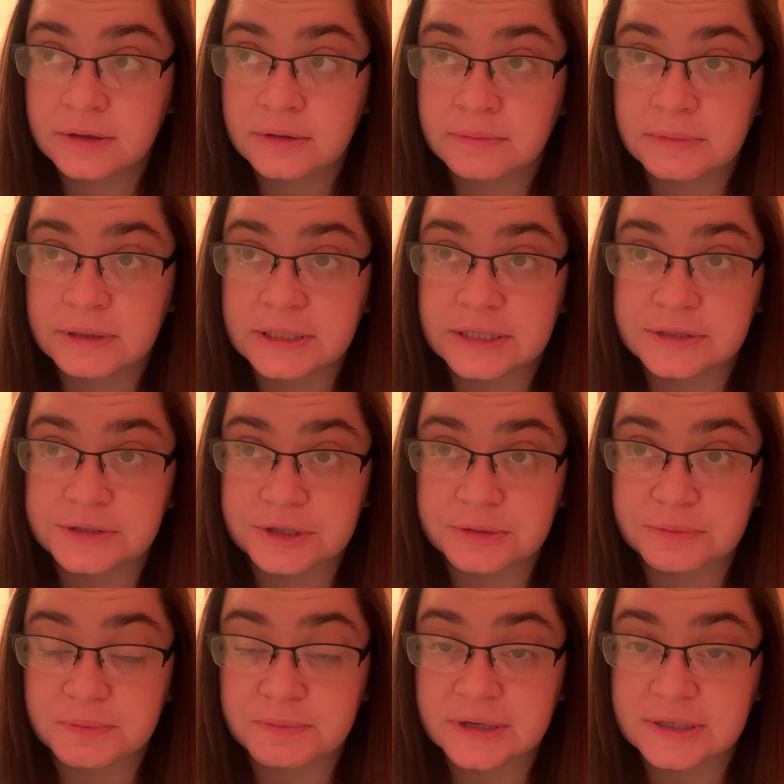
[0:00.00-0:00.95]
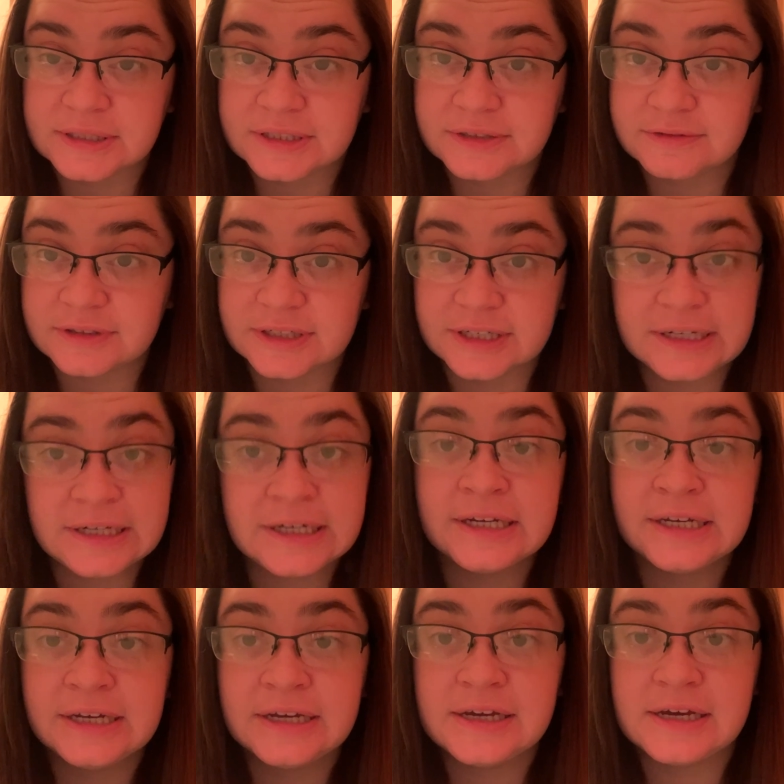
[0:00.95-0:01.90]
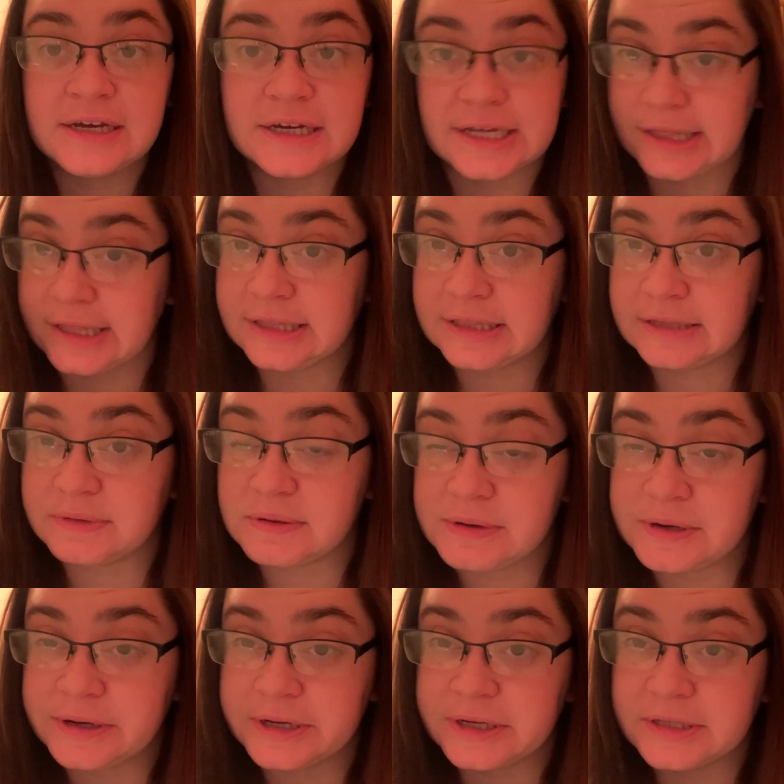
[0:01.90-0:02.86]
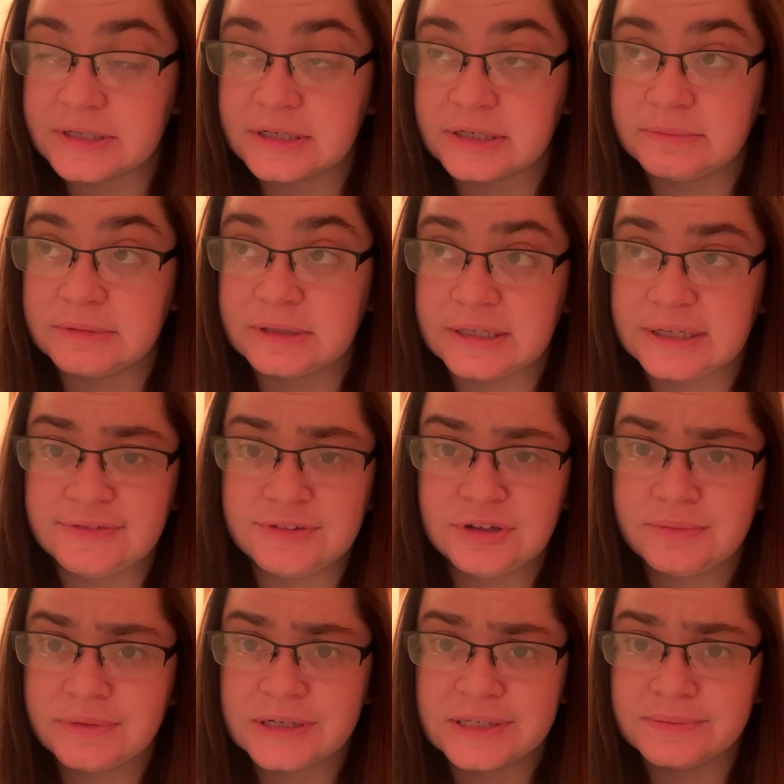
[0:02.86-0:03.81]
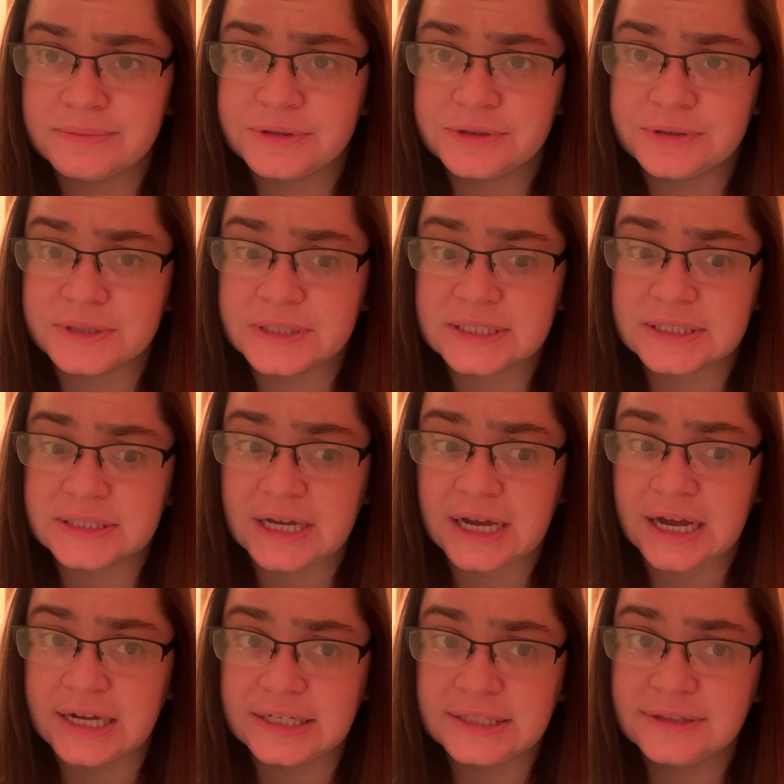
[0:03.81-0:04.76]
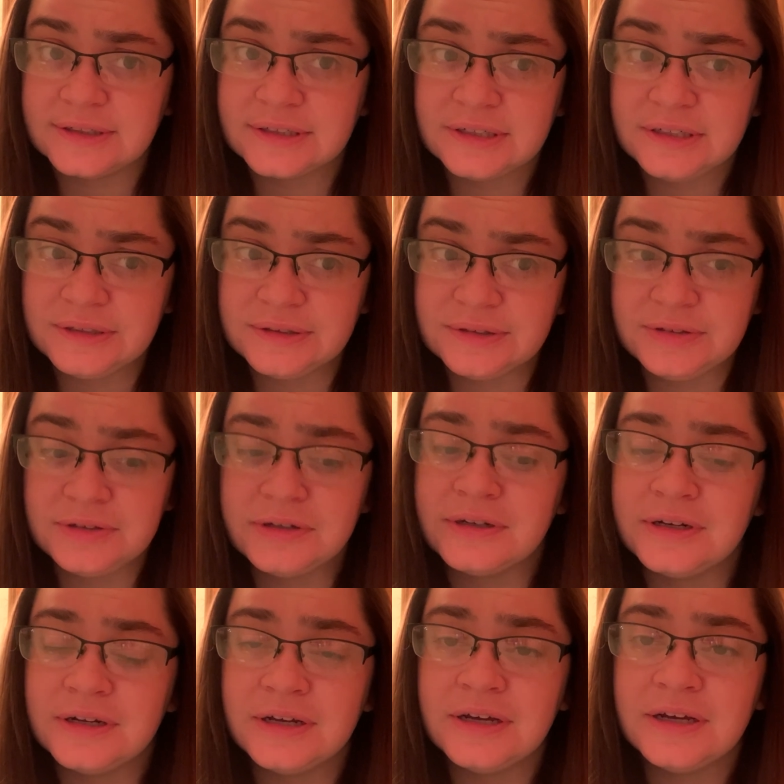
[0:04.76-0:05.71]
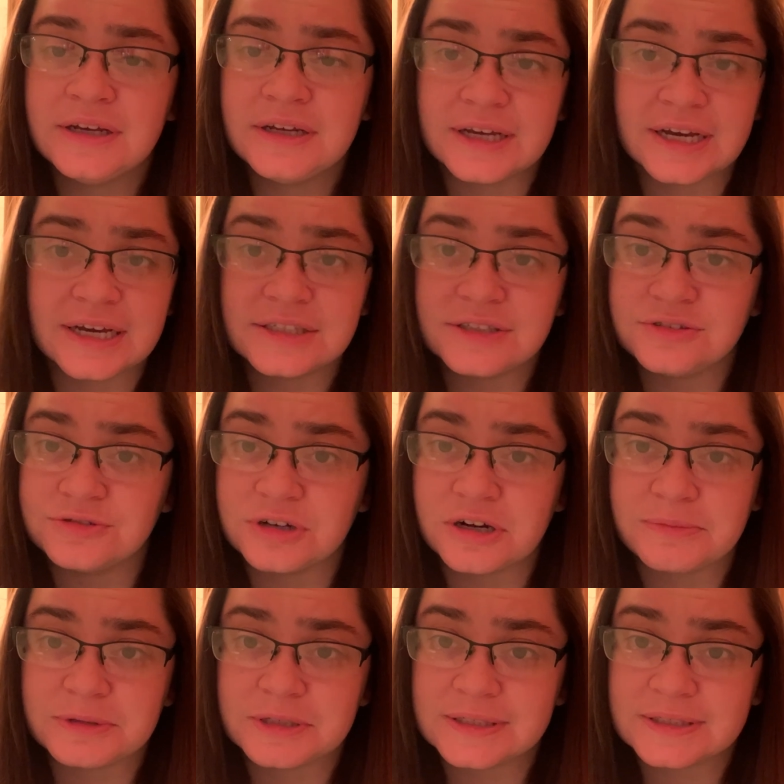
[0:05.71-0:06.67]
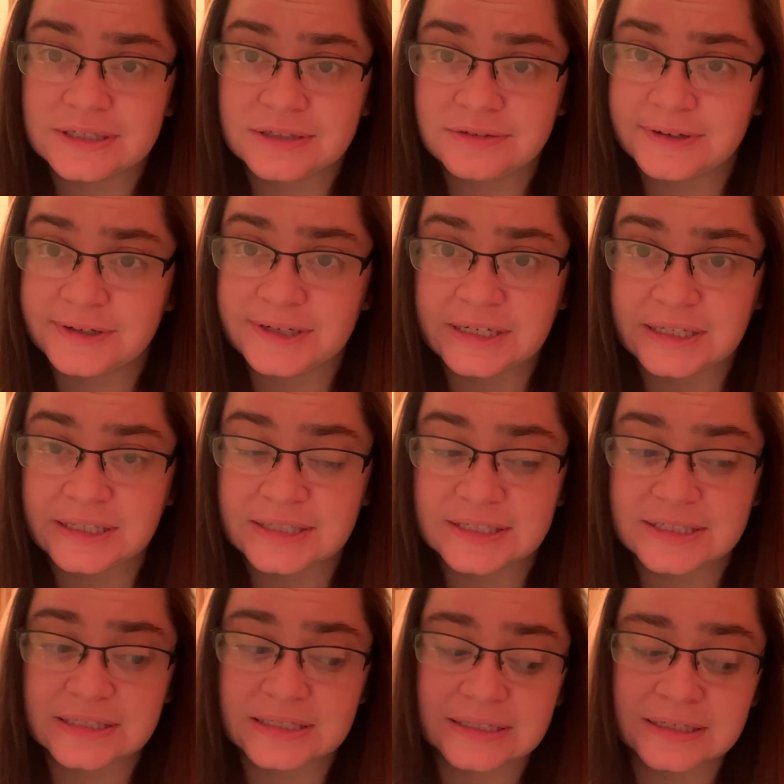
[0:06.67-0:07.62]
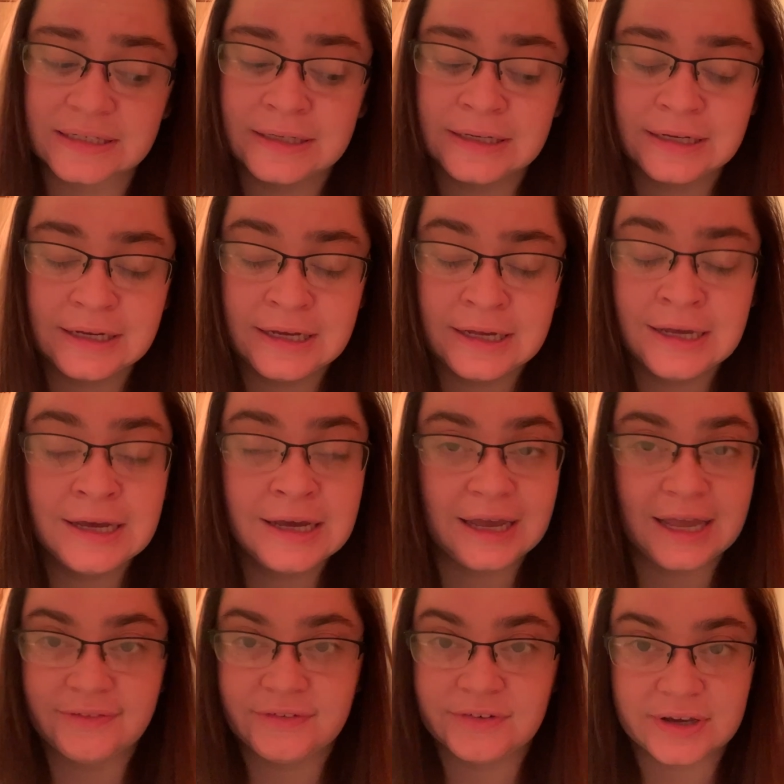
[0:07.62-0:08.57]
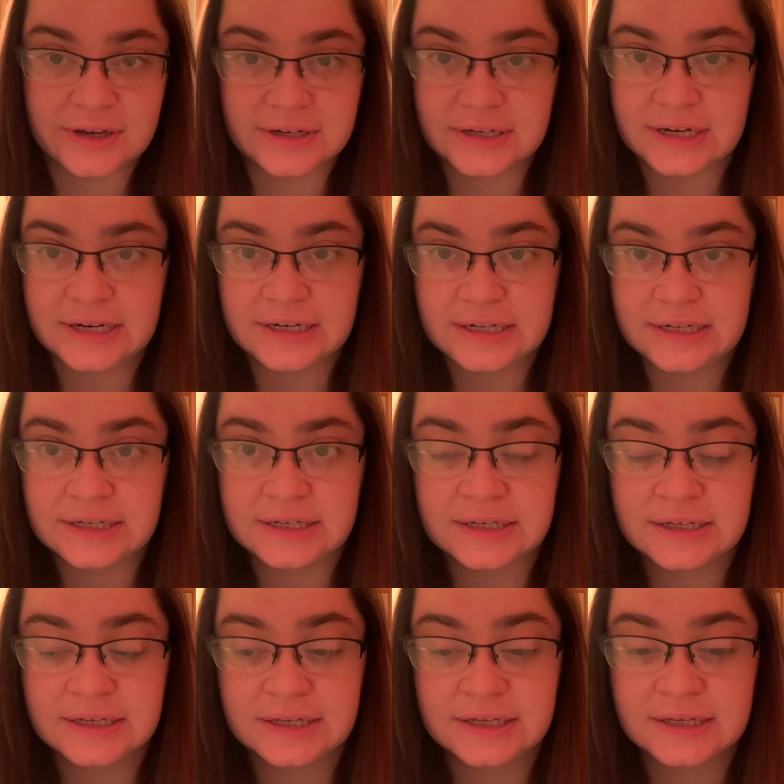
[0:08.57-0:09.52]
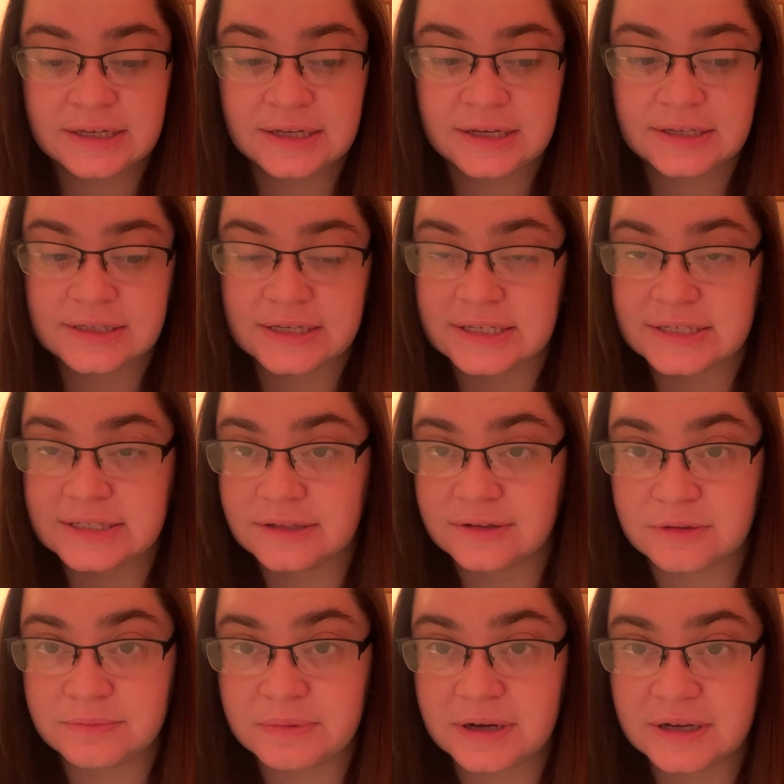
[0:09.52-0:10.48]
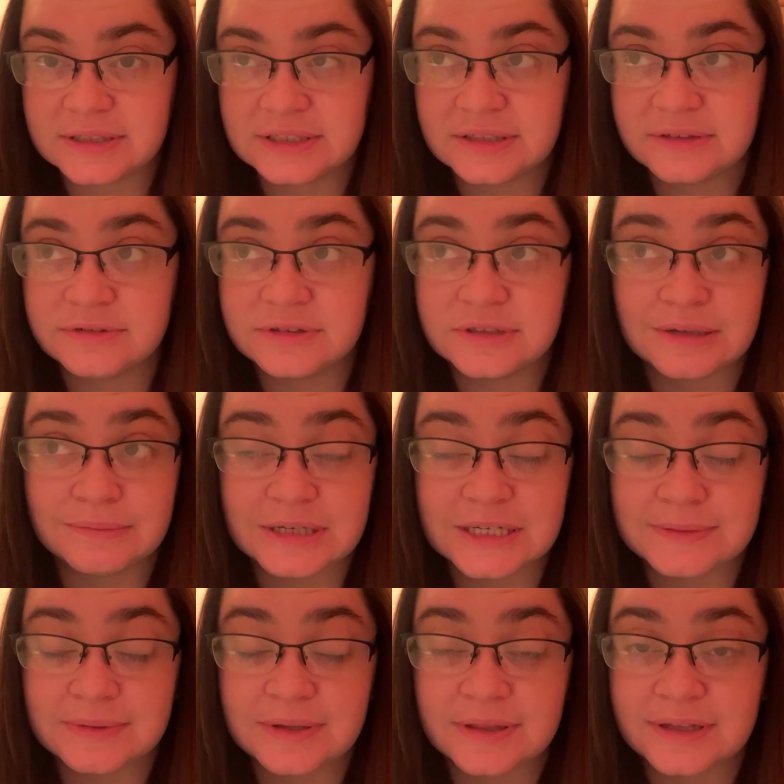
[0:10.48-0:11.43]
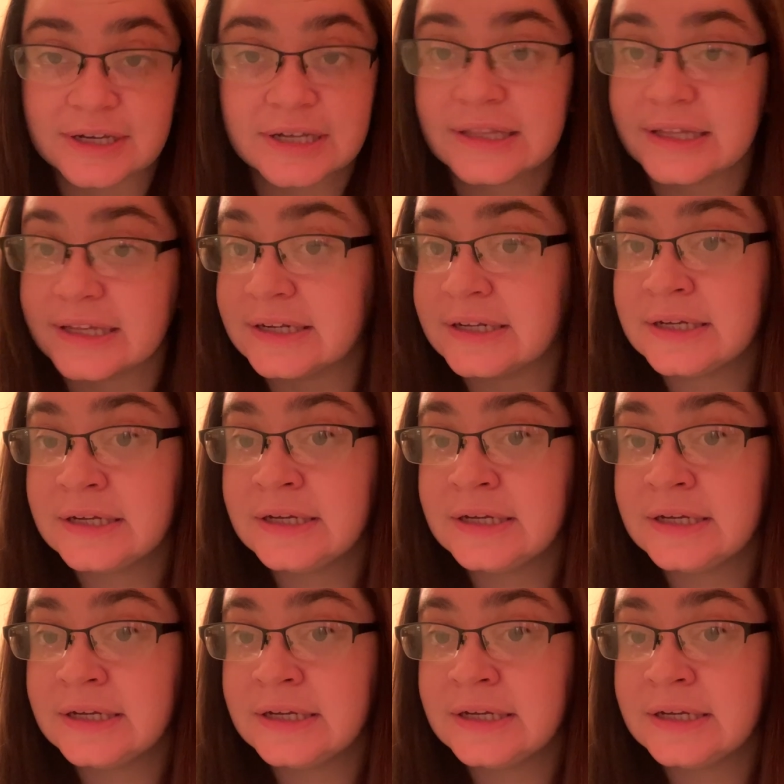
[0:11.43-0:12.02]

my tests are gonna be positive today. I think that my period's coming, even though my temperature is still high and looking good. It hasn't dropped, it stayed very consistent. I haven't gotten any tests that look positive, so that makes me think that